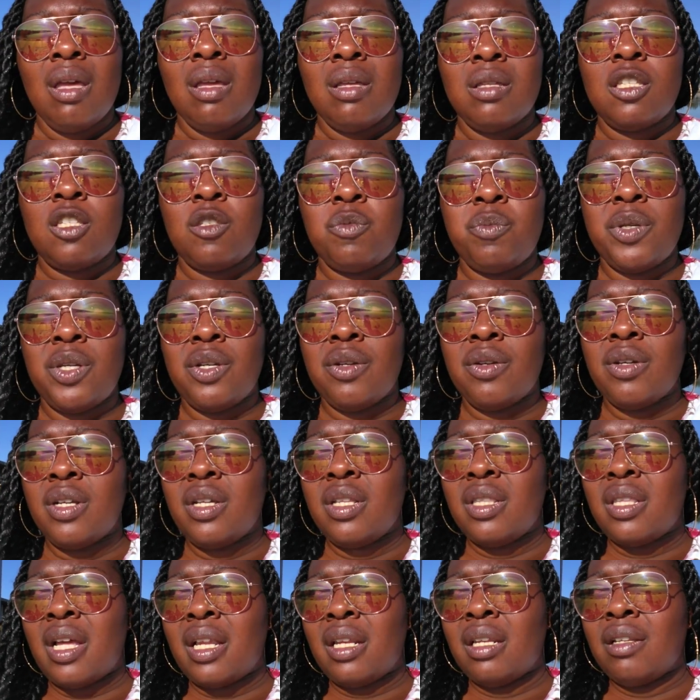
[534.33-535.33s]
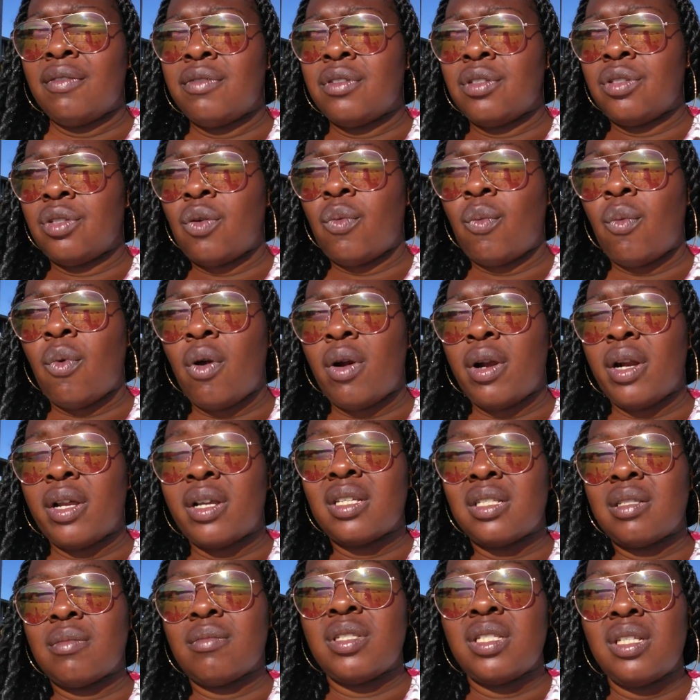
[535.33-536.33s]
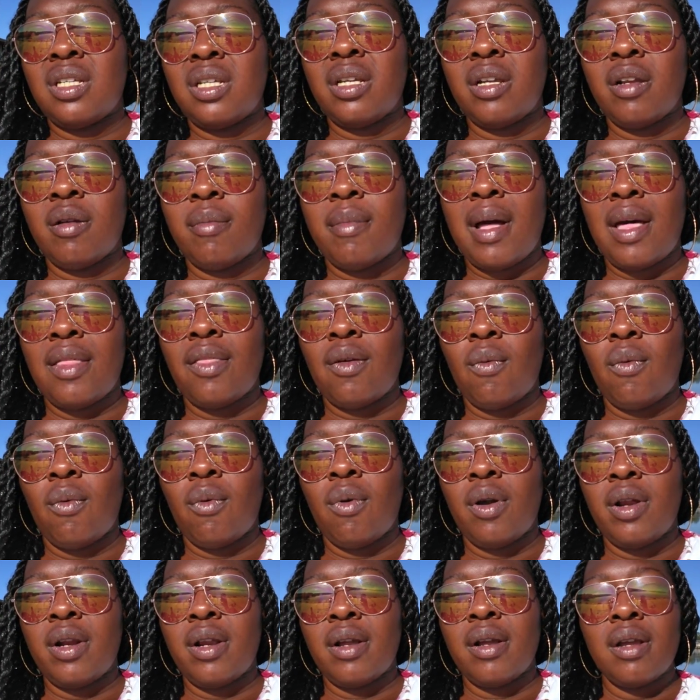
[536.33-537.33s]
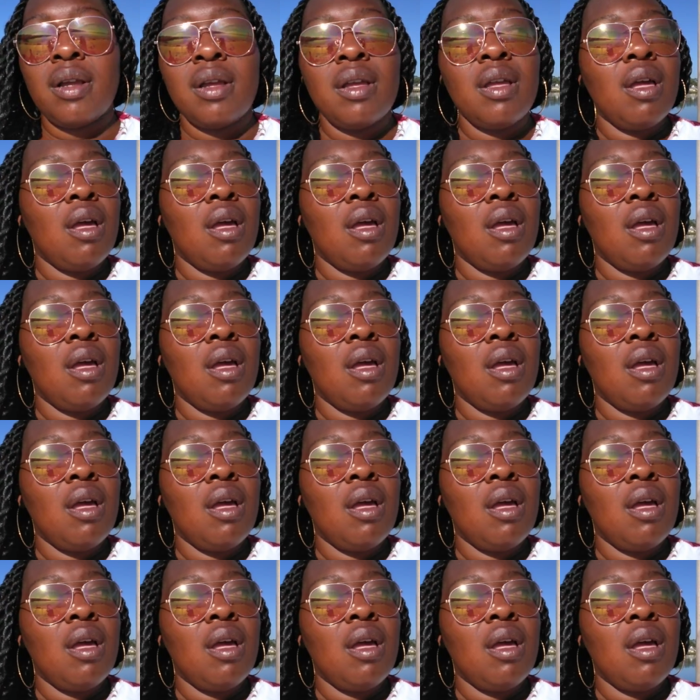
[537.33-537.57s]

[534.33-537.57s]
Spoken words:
spirit that lives in the water, because I'm sitting here by the water.